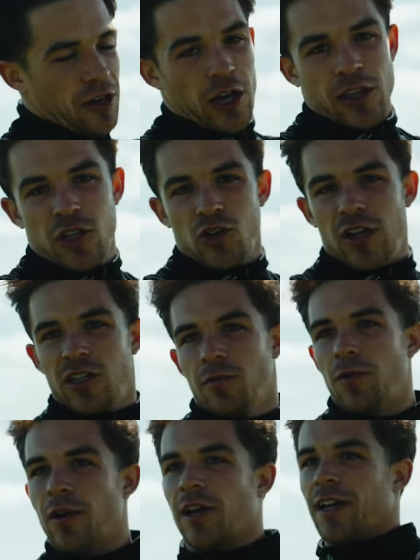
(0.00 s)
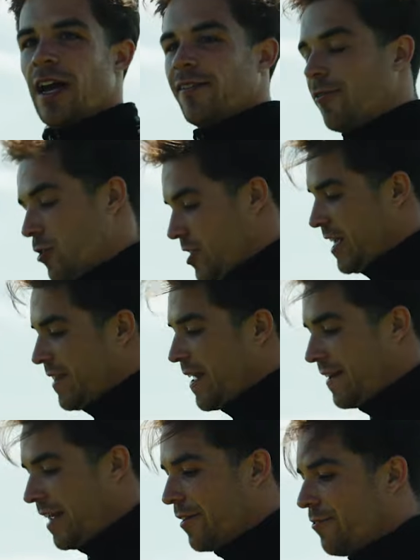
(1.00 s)
you look at the drills that we were looking at, focus on get
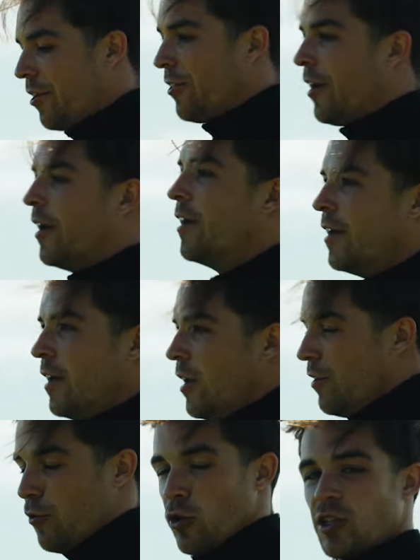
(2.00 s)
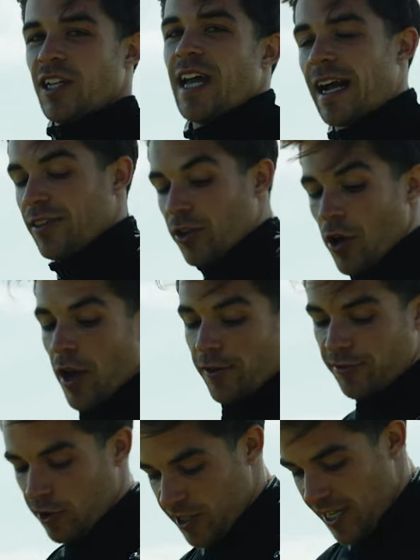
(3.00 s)
that knee in front, focus on attacking the ground,
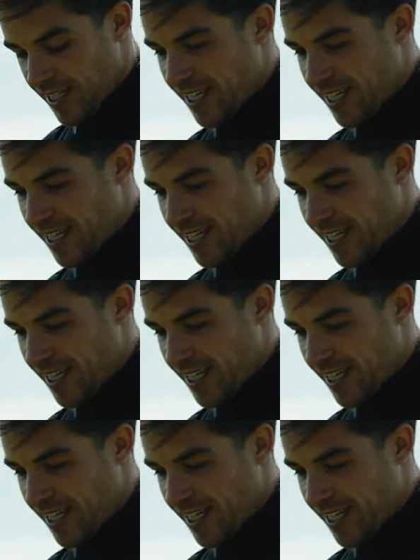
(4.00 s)
focus on that